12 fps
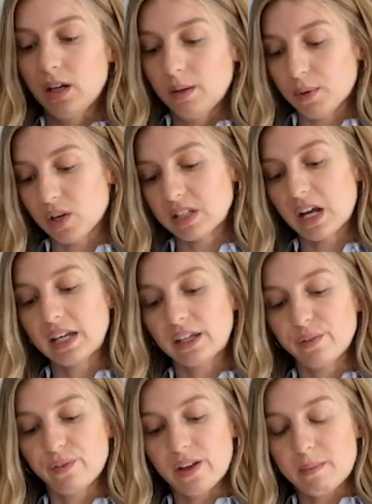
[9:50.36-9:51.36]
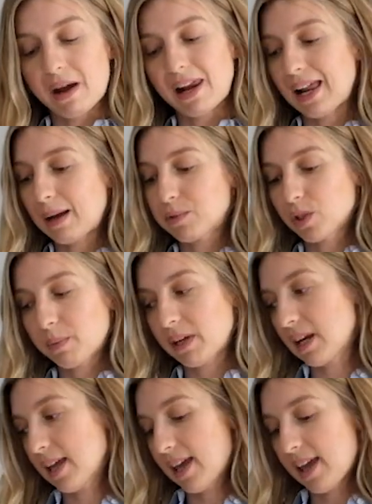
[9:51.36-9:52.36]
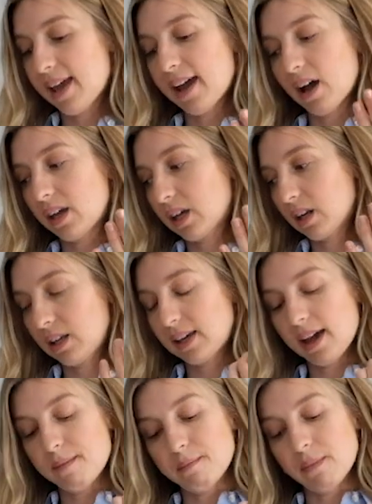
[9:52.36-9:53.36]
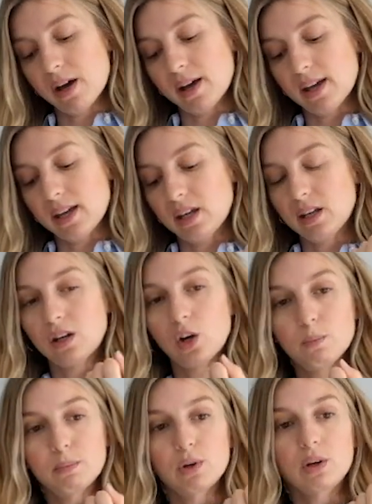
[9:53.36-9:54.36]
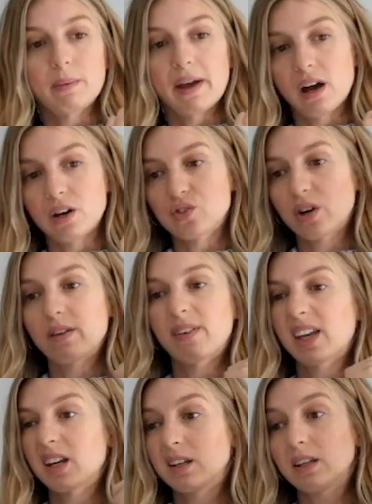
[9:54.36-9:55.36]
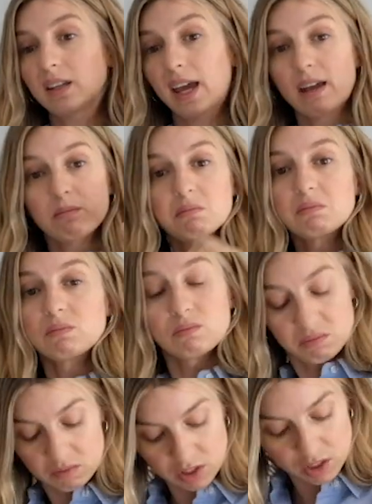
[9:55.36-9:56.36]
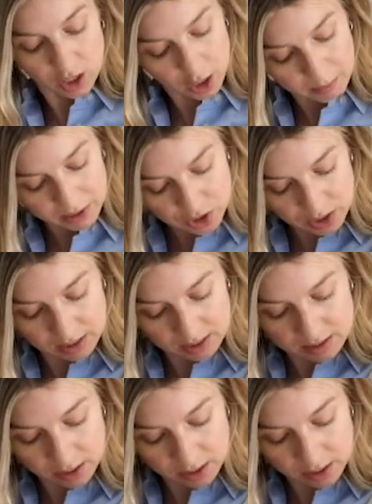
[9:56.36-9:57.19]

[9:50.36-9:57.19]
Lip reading: Because I can fit my laptop in here, I can get my notebook, my hard drive, I can get so much in this